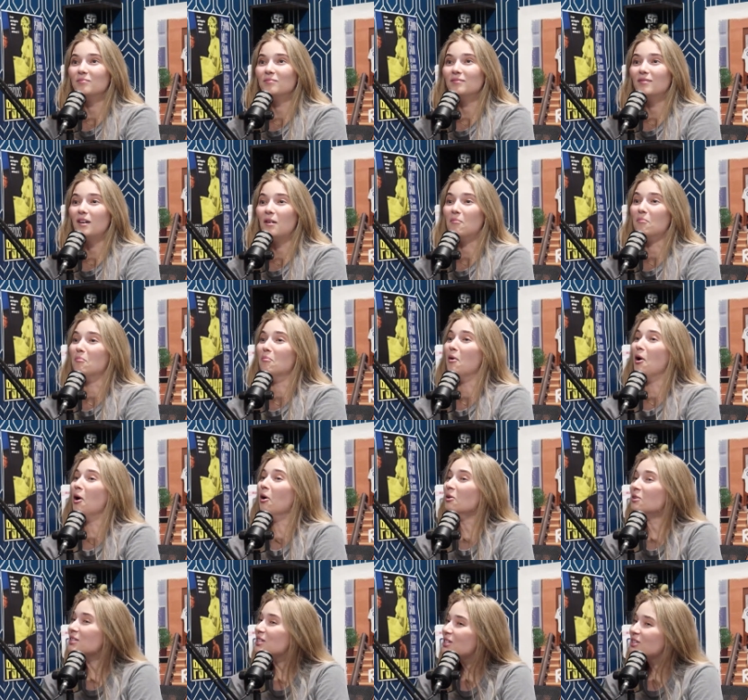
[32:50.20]

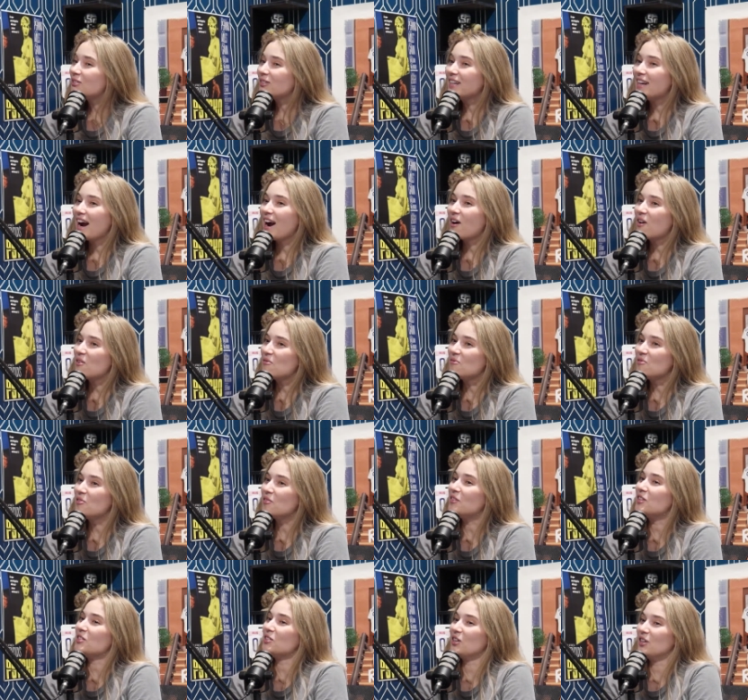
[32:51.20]
most 3-hour
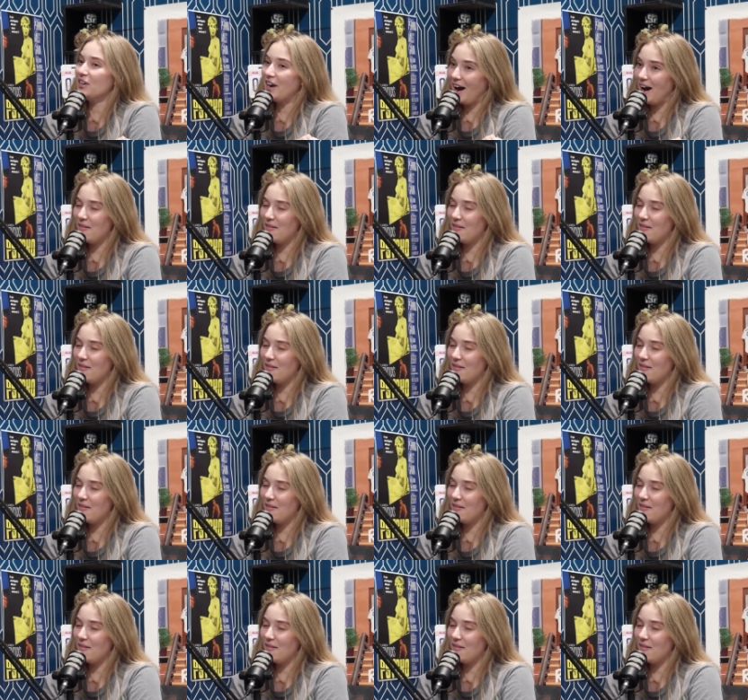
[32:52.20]
movies are not